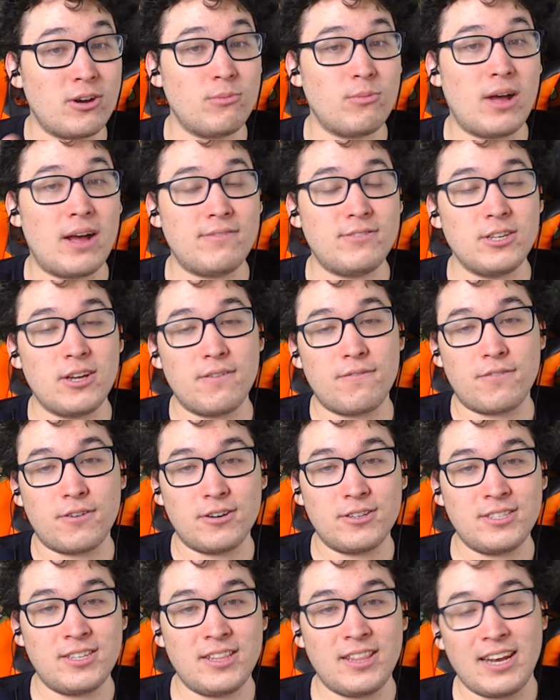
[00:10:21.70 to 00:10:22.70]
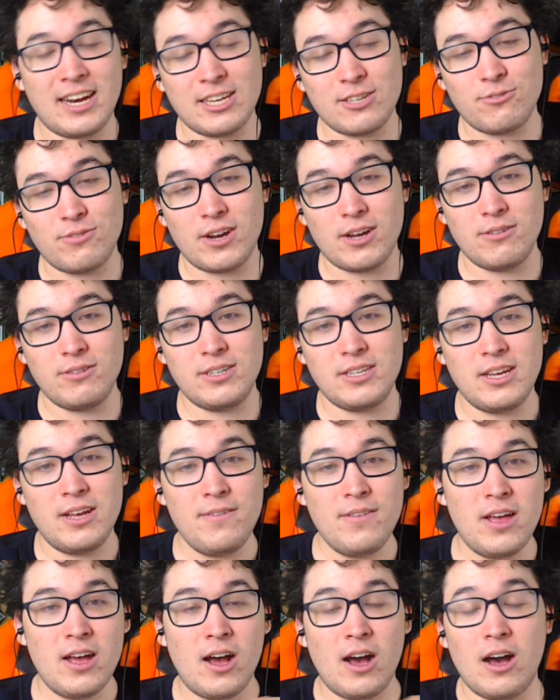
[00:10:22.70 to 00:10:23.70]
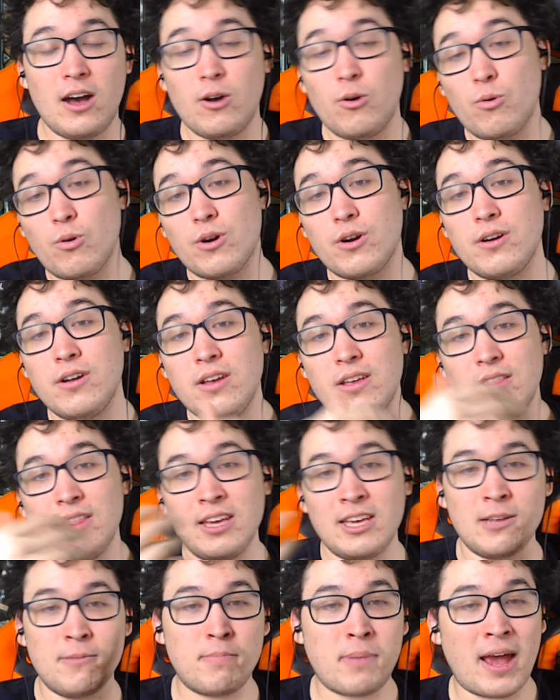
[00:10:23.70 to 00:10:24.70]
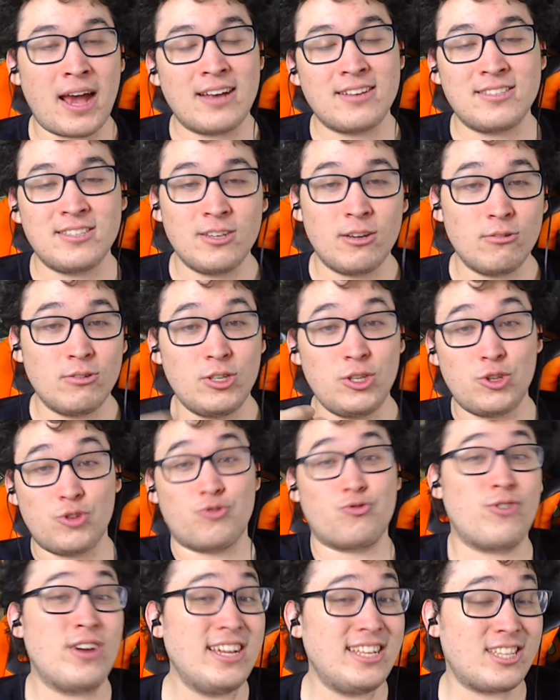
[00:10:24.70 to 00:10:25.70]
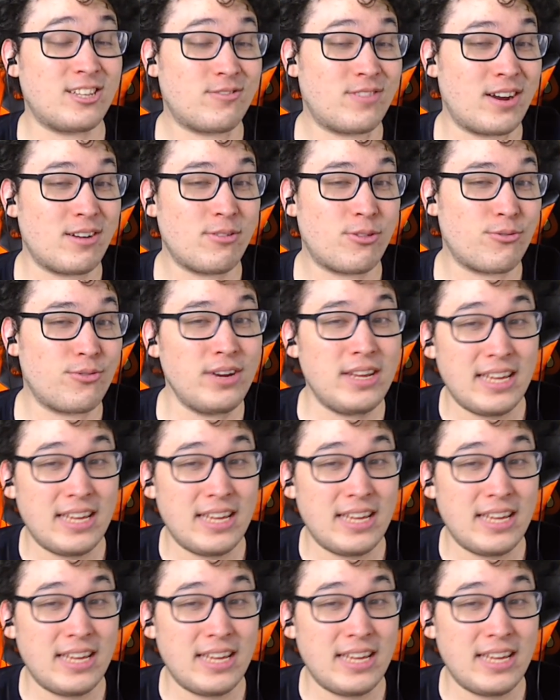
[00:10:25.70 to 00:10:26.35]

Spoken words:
will have to go first in the next round, or they can pass and go straight to round 3